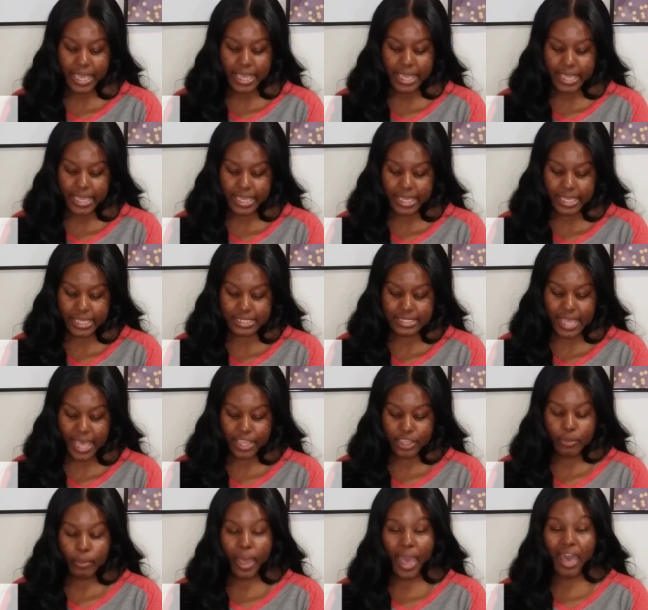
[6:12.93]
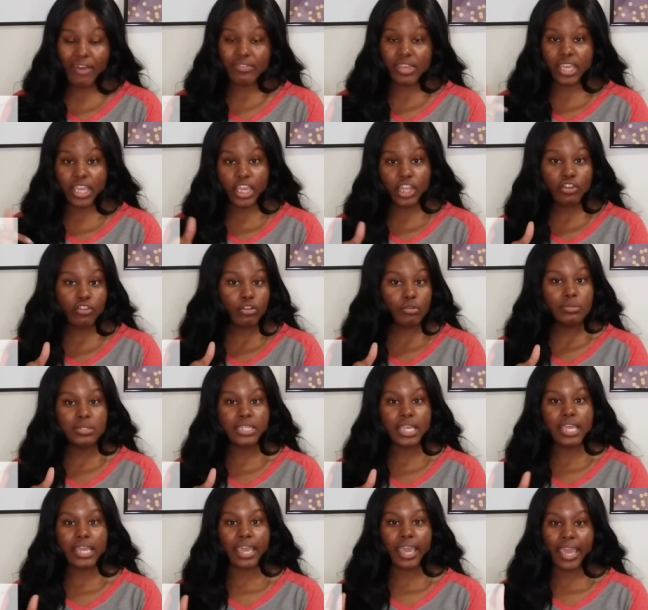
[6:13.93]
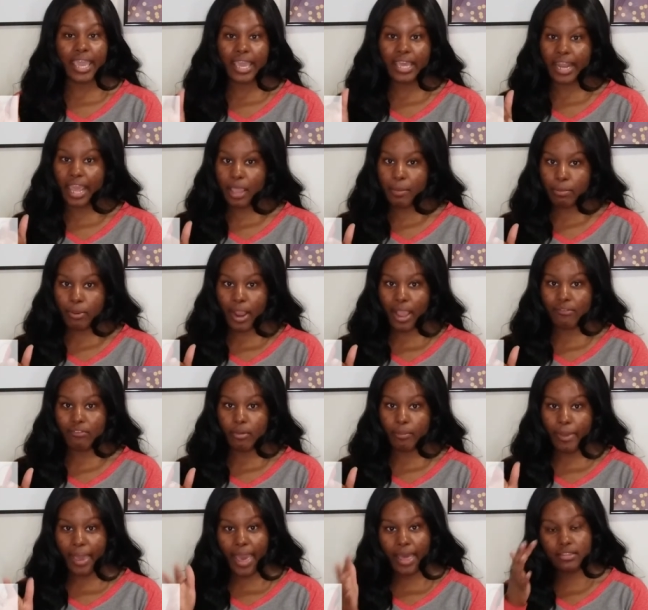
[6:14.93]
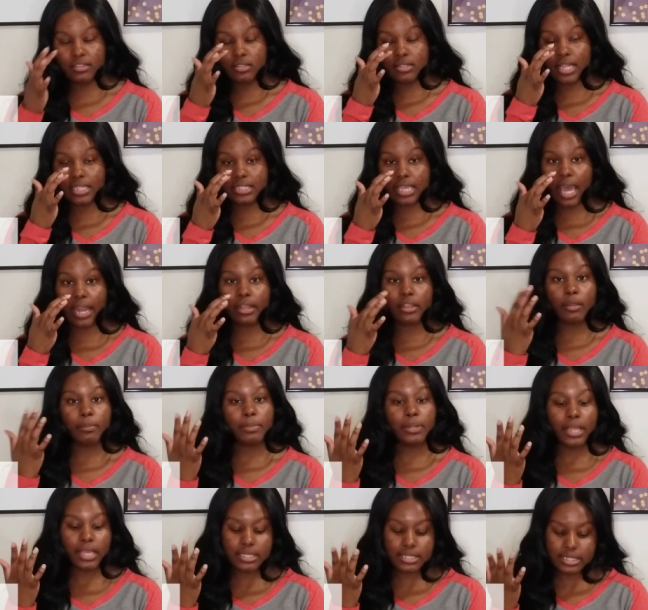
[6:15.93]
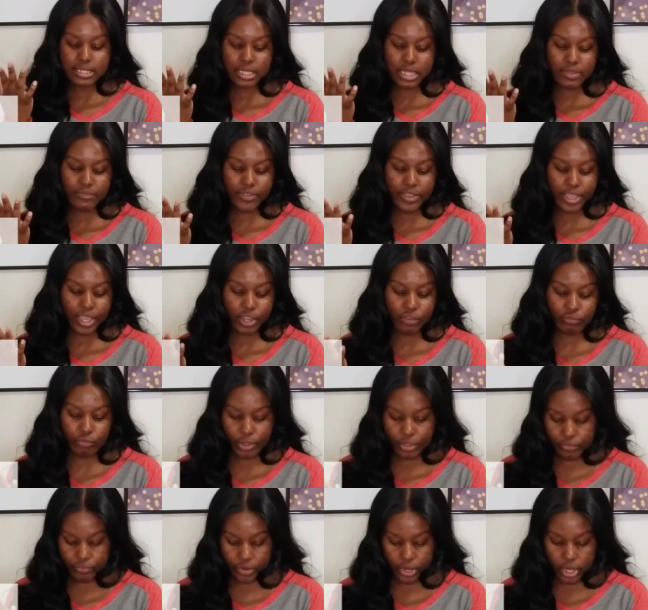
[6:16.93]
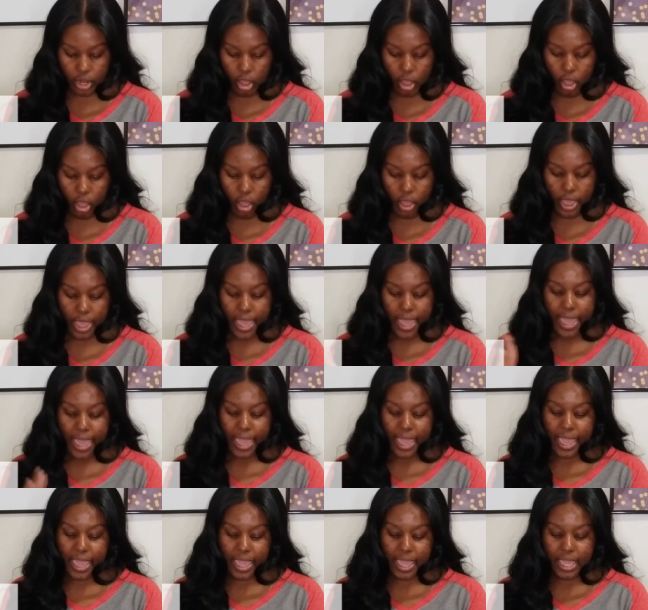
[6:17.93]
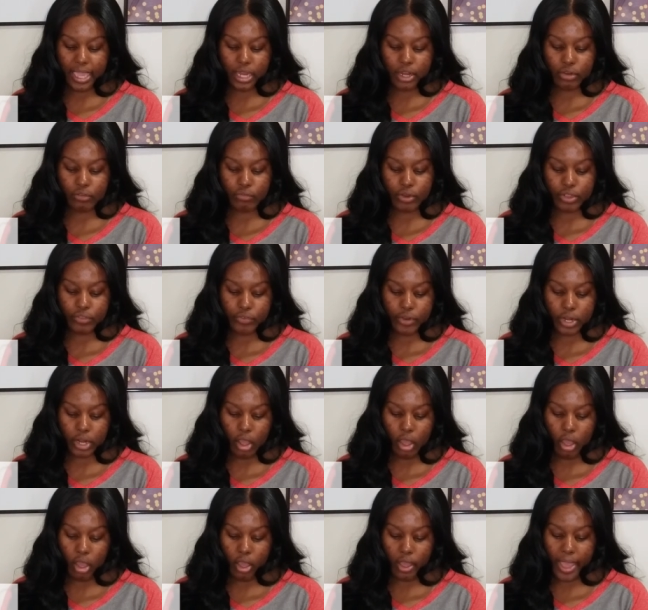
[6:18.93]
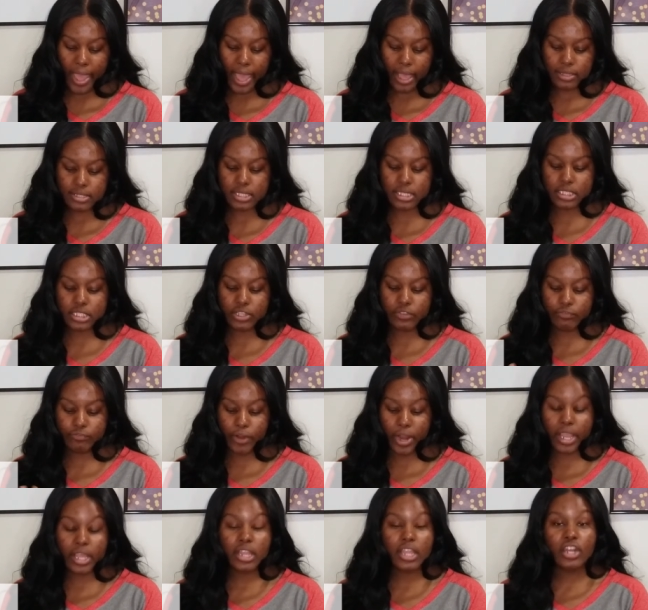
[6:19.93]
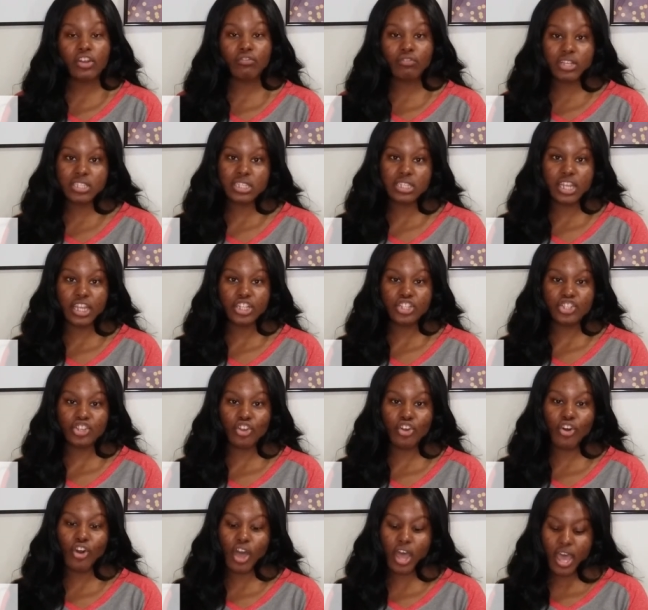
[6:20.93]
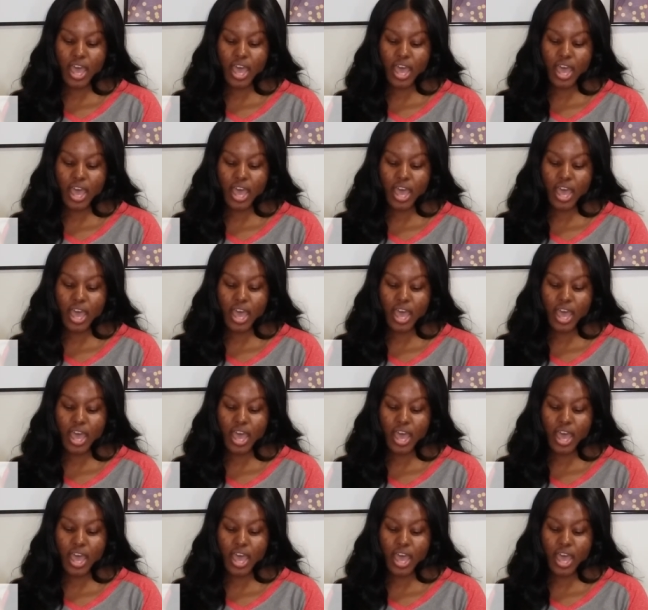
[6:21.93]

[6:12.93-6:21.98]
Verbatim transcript: is that you will have an interim sink and a private bath. That's kind of the plus to living in Rutherford Hall. And Rutherford Hall houses the Franklin Residential